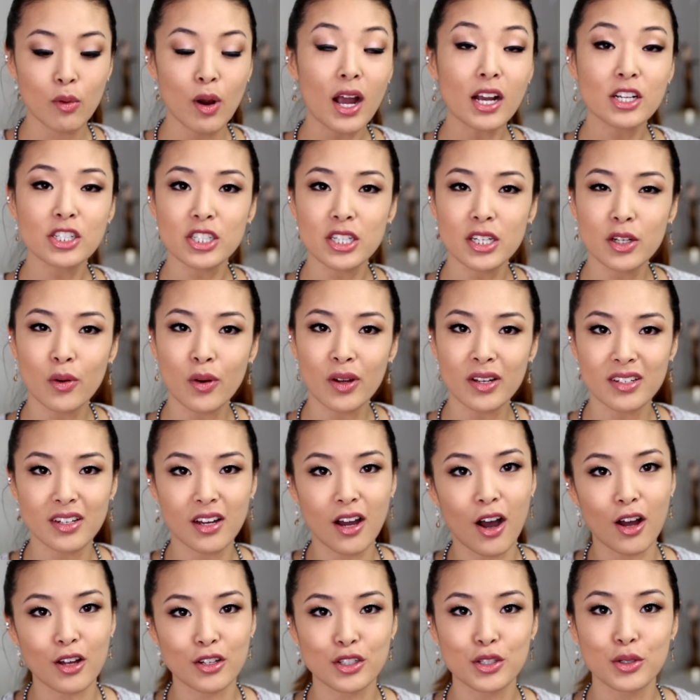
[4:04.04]
and we're actually going to
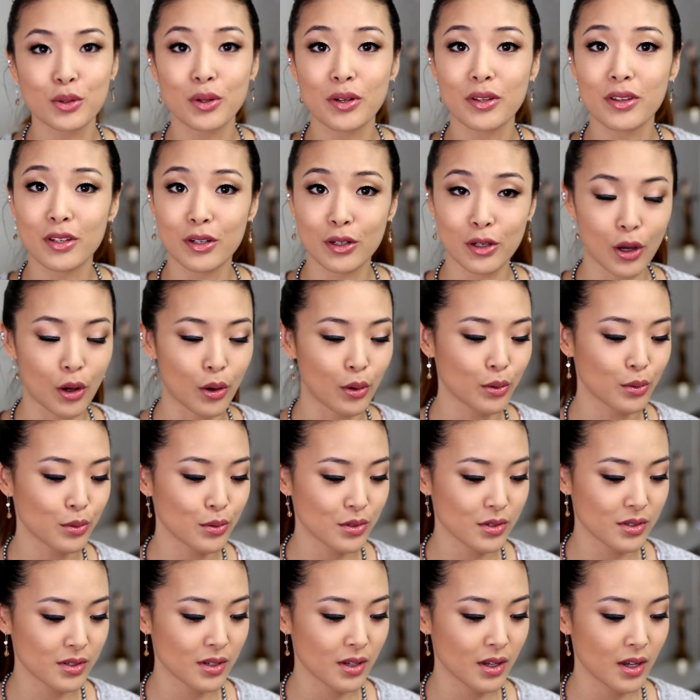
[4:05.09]
contour the
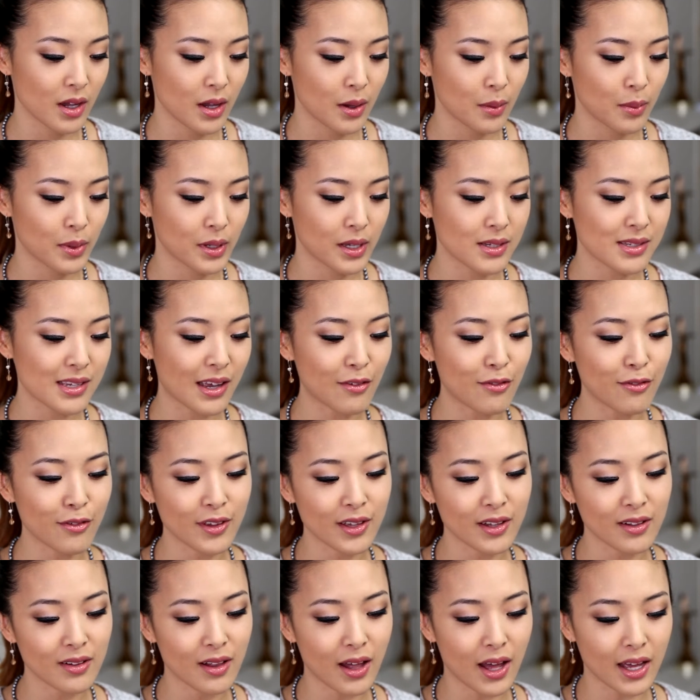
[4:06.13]
nose, because I
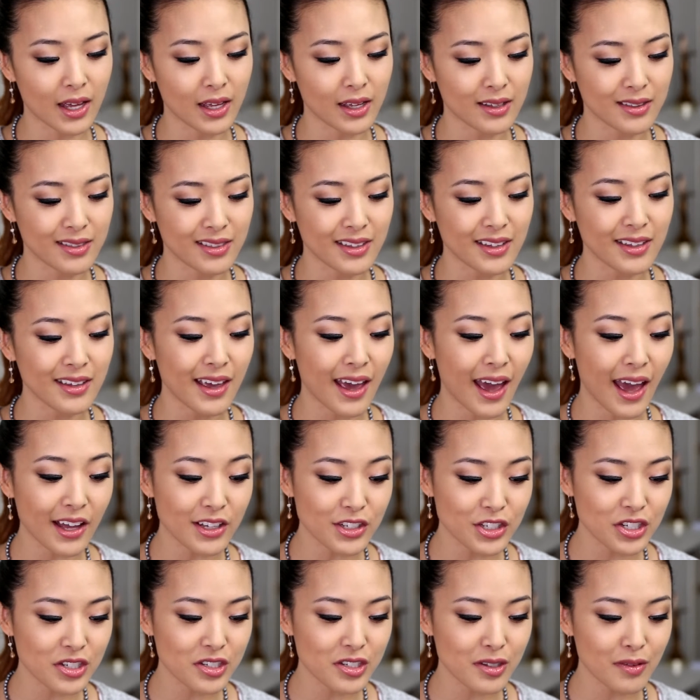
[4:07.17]
feel like the
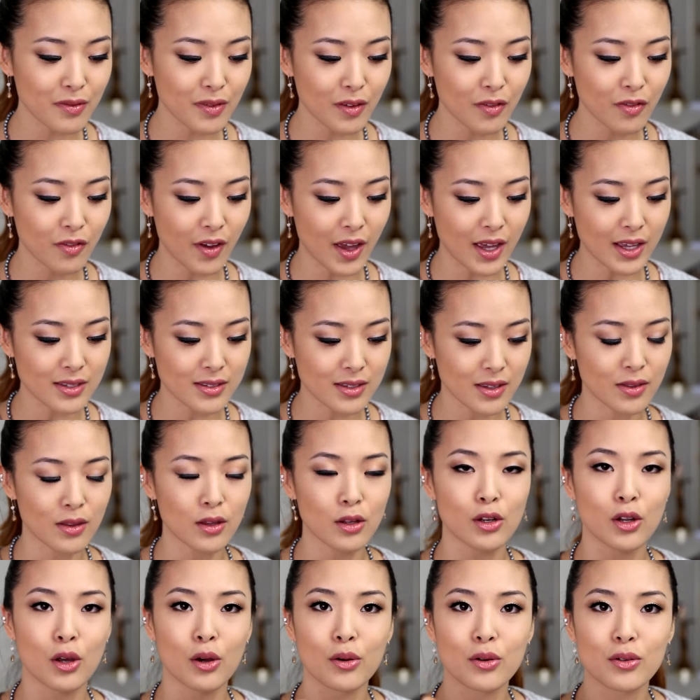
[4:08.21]
edges of the face and
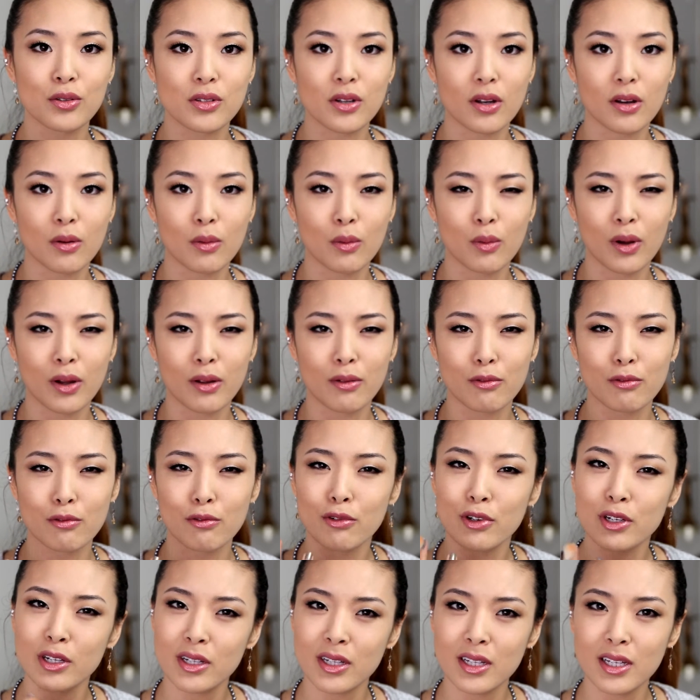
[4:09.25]
the nose are what
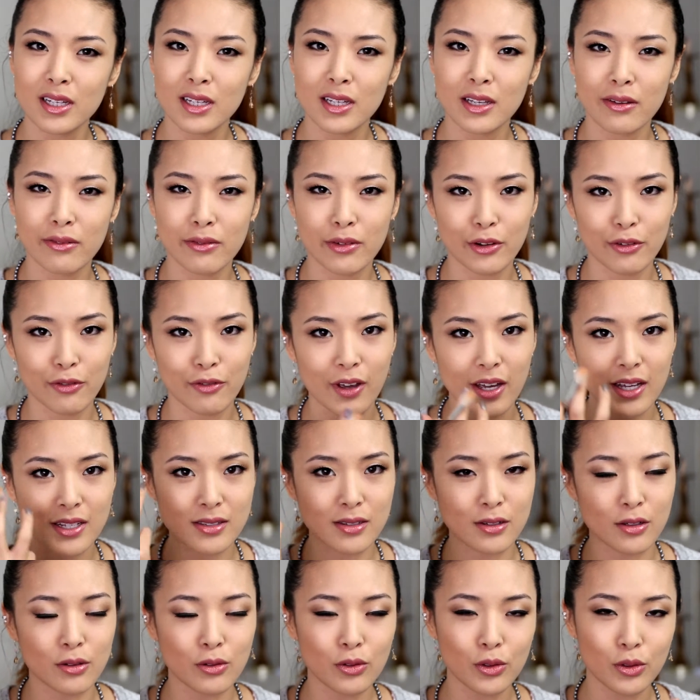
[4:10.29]
really give your
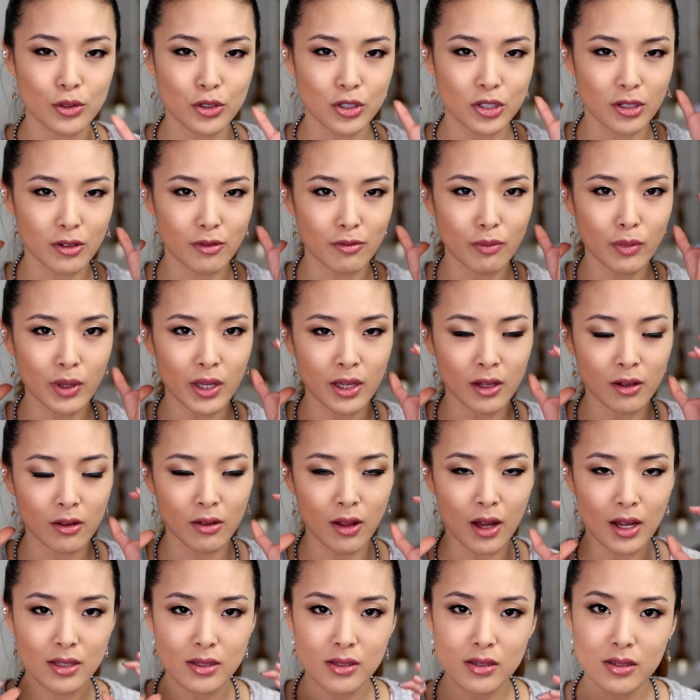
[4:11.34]
face an illusion of being a
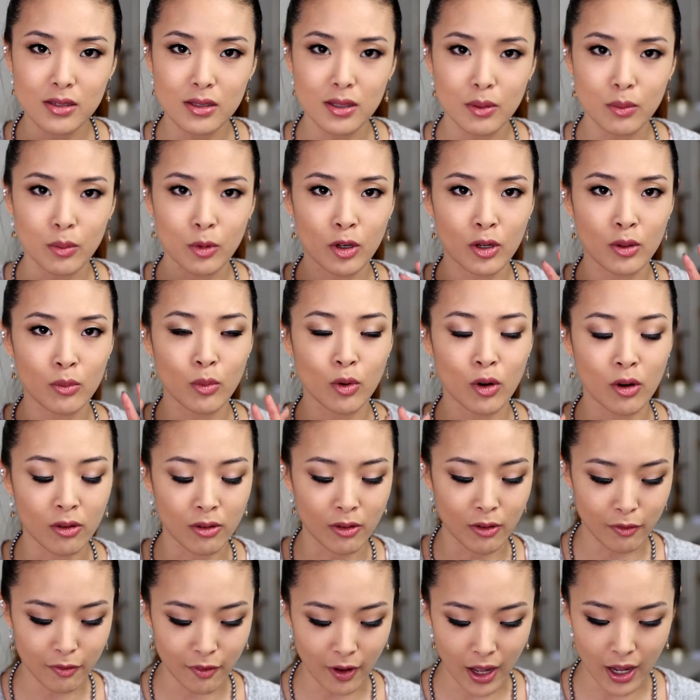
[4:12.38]
lot slimmer and more
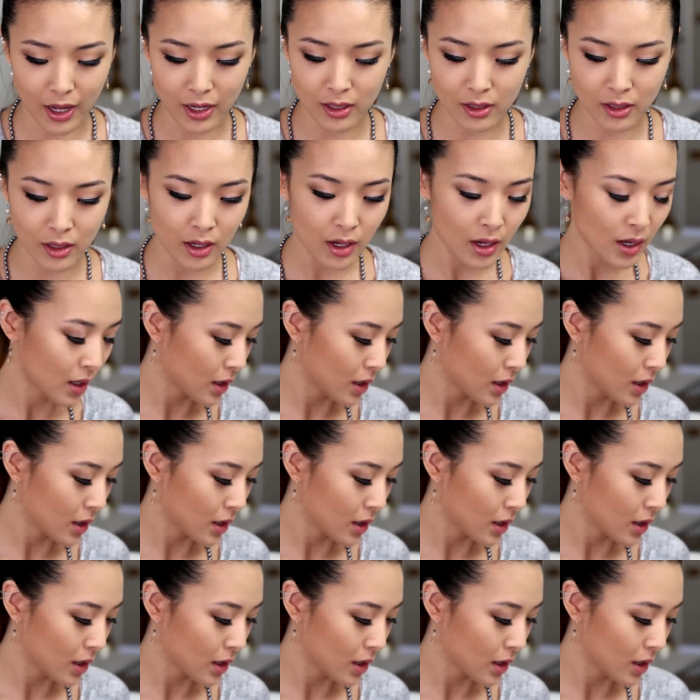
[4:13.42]
refined.